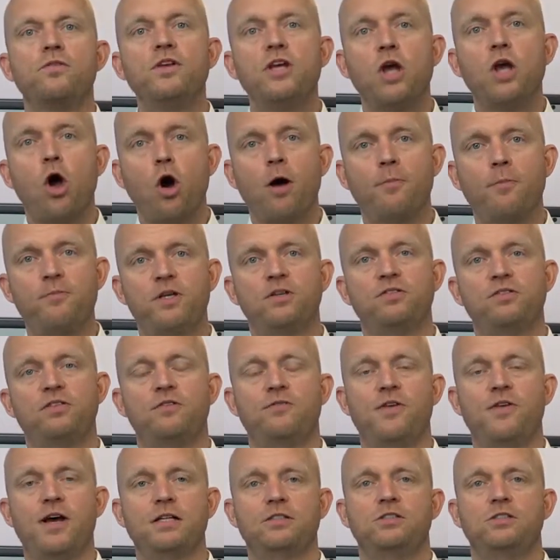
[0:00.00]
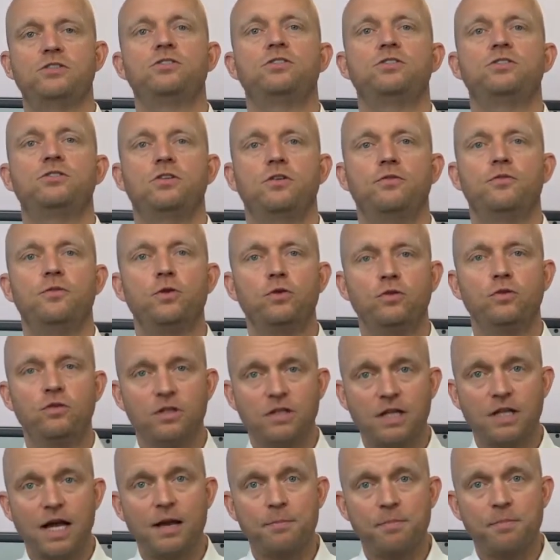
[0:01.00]
the obvious advantages of
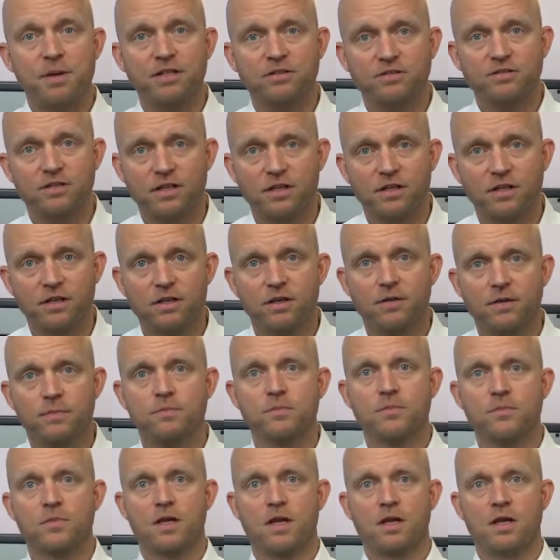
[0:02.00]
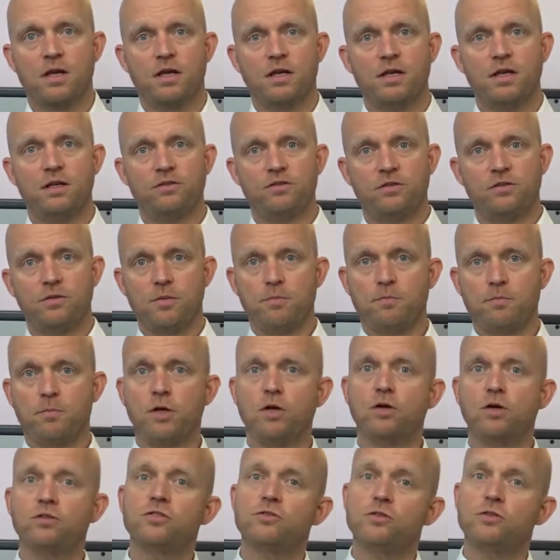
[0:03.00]
using dye-based ink is,
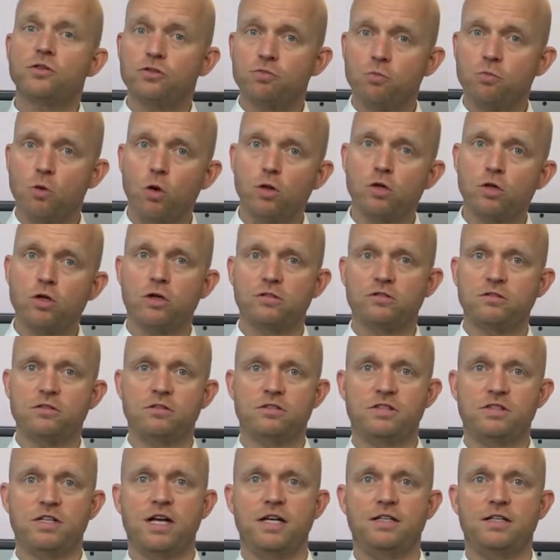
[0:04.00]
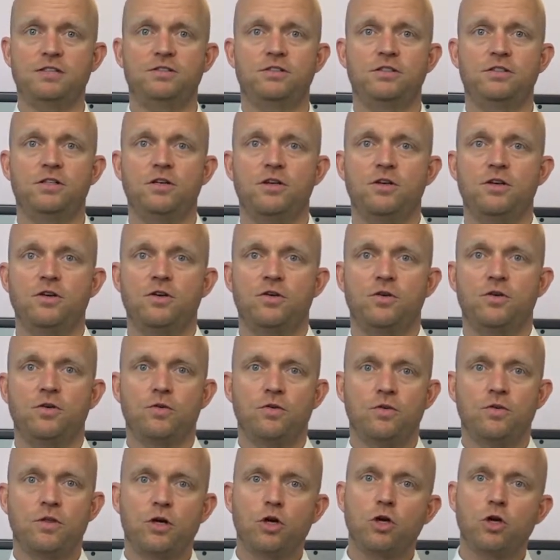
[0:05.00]
because of the small nozzle size,
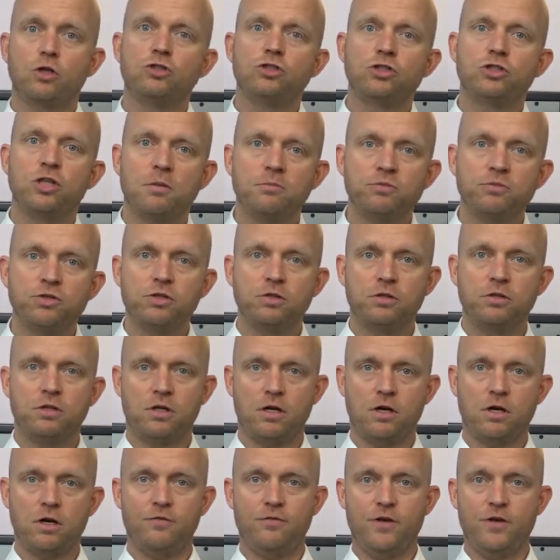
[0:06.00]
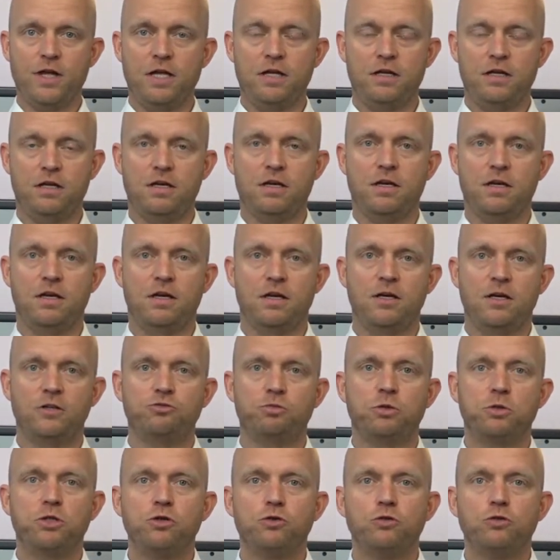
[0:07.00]
the consumption of ink
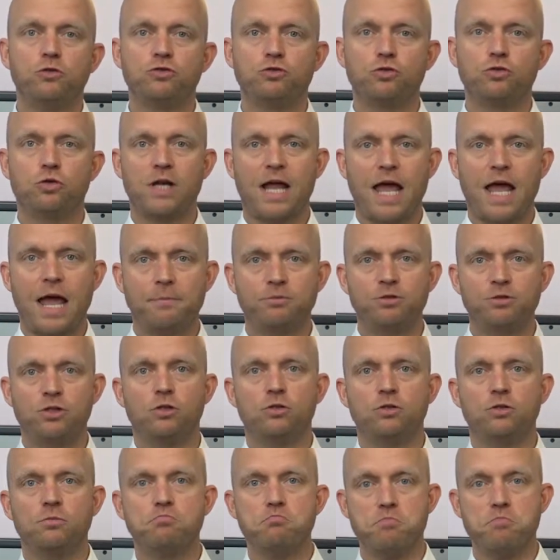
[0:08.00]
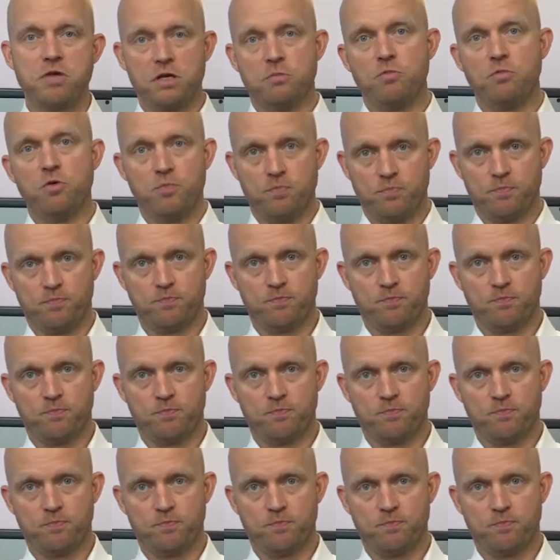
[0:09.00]
is reduced to an absolute minimum,